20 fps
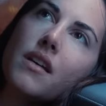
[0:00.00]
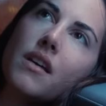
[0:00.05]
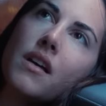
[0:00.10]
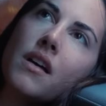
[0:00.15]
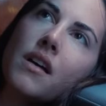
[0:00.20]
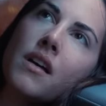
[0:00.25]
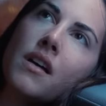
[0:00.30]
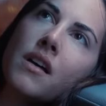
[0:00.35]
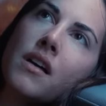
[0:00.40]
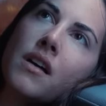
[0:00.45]

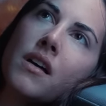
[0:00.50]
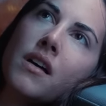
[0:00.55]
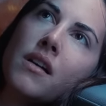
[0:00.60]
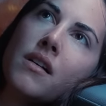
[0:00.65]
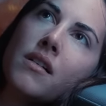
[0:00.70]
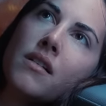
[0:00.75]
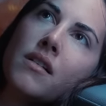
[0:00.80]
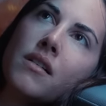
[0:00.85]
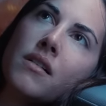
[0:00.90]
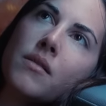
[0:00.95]

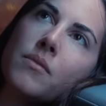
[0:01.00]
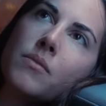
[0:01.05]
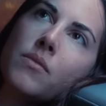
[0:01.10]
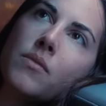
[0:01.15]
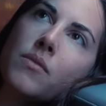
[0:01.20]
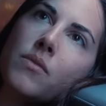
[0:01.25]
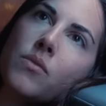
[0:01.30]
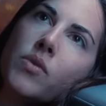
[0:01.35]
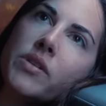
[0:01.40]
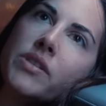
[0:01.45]

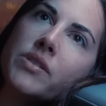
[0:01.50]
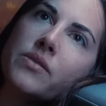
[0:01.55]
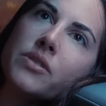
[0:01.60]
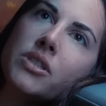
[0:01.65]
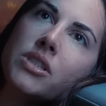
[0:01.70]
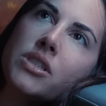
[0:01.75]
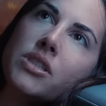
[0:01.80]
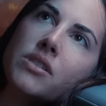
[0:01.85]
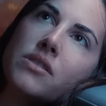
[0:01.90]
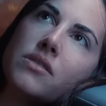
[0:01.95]
Um, what do
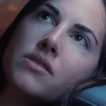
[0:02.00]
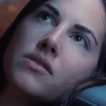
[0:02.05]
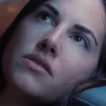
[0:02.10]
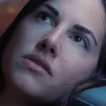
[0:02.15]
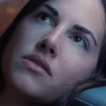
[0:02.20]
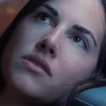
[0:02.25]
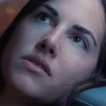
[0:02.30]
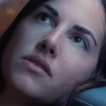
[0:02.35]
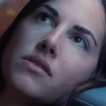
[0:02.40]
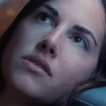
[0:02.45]
we do?
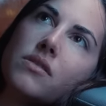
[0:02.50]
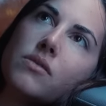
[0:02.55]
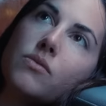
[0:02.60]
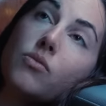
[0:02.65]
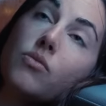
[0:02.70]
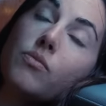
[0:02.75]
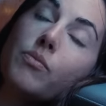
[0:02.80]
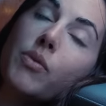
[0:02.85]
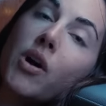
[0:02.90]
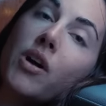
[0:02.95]

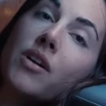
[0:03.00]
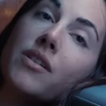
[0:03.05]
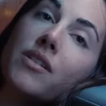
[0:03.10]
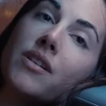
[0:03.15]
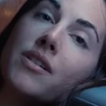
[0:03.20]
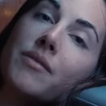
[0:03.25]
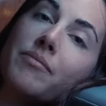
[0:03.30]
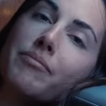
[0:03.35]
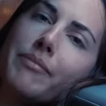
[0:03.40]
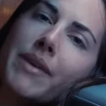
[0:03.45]

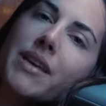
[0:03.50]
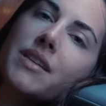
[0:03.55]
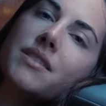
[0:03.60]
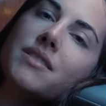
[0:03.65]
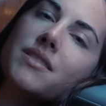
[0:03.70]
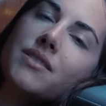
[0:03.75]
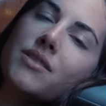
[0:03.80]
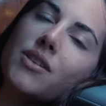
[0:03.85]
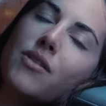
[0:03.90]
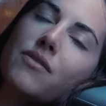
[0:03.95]
Parker
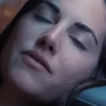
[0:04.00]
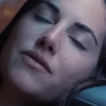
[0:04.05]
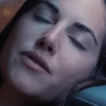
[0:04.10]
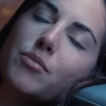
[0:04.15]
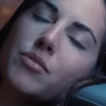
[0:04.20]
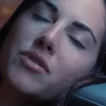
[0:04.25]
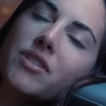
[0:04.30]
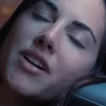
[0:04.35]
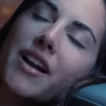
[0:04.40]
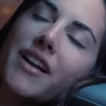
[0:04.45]
mixed a loaf
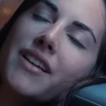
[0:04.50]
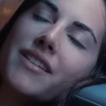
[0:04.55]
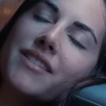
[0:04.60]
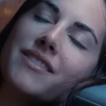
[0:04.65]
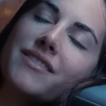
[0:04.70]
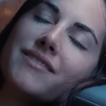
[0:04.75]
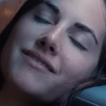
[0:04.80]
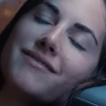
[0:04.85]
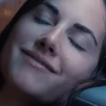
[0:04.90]
of bread.